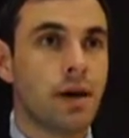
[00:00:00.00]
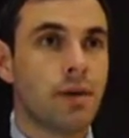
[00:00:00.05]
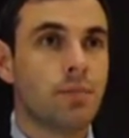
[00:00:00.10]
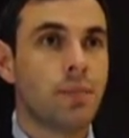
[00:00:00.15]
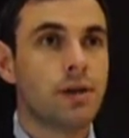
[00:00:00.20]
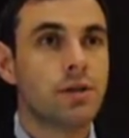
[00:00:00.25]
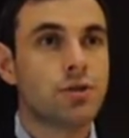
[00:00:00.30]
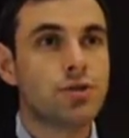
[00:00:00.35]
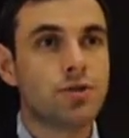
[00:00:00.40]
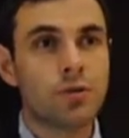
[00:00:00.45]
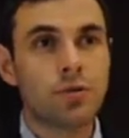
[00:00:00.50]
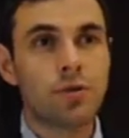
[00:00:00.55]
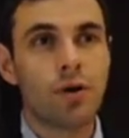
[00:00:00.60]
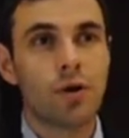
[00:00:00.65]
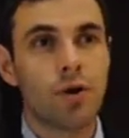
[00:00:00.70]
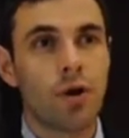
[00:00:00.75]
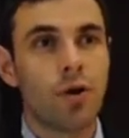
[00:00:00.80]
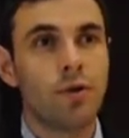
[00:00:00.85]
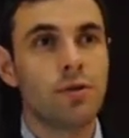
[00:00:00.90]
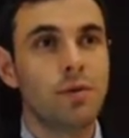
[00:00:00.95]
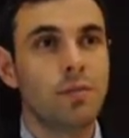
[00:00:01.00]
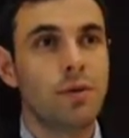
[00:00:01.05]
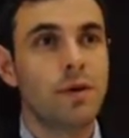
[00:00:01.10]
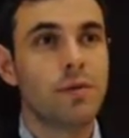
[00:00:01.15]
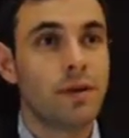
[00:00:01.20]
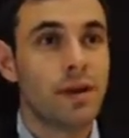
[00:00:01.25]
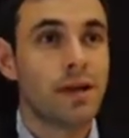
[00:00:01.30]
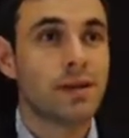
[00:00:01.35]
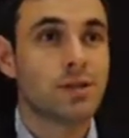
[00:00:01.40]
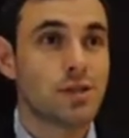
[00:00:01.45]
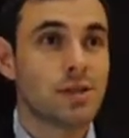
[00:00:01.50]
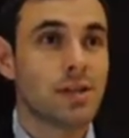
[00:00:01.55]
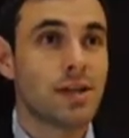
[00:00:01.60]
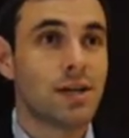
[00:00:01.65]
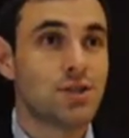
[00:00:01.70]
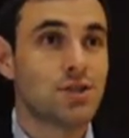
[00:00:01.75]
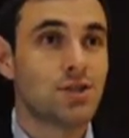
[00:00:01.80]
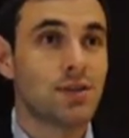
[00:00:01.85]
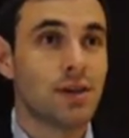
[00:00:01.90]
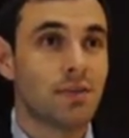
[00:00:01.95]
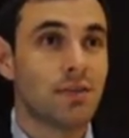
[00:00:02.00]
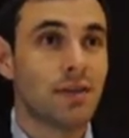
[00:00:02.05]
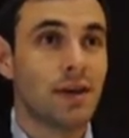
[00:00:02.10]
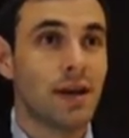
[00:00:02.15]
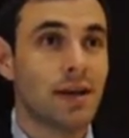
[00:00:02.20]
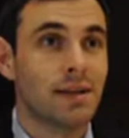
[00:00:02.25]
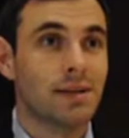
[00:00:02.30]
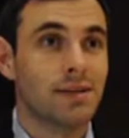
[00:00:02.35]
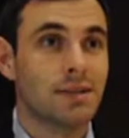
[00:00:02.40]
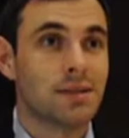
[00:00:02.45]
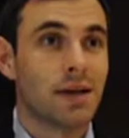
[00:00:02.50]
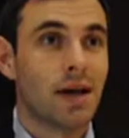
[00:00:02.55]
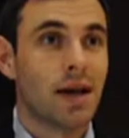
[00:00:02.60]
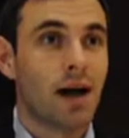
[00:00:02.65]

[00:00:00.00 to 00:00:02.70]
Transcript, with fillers: But it should not only be the legislation at the end.